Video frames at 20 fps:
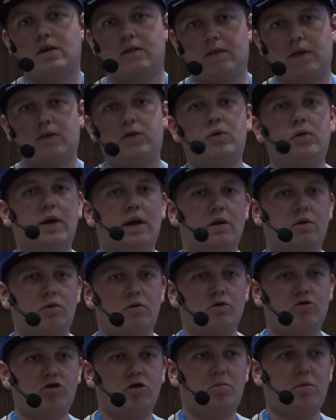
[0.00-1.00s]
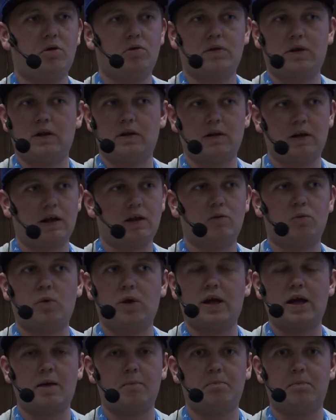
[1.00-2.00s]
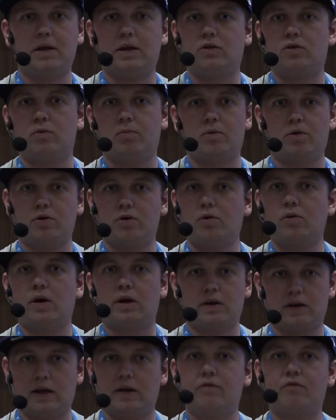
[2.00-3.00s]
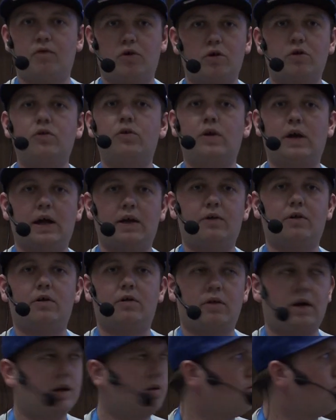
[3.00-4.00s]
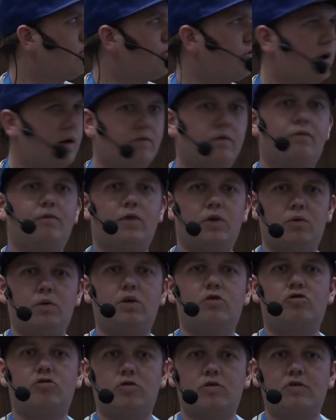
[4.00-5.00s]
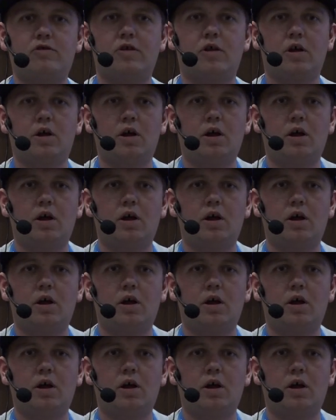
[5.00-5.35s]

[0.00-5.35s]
that you can contribute, and we can meet tomorrow and work together. I also have a few issues